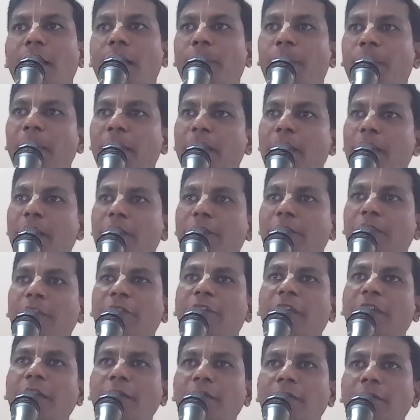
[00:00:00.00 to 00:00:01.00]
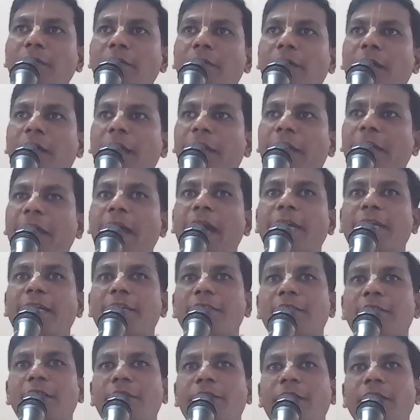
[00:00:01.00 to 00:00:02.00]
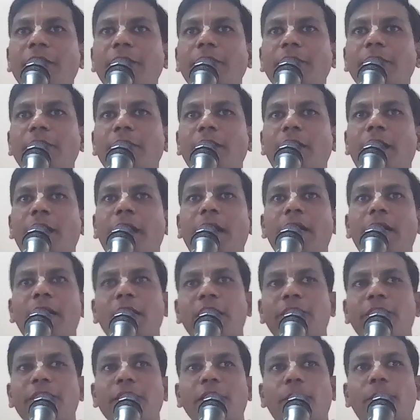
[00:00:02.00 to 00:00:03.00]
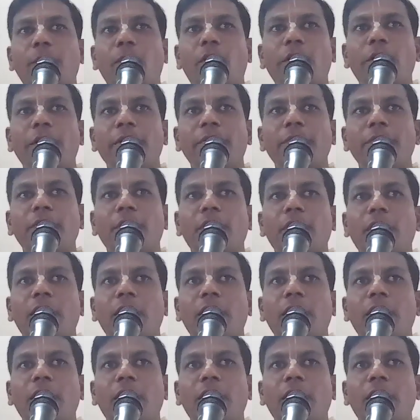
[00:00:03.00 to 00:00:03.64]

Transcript: a pig is living, a cat is living, and leaving the body.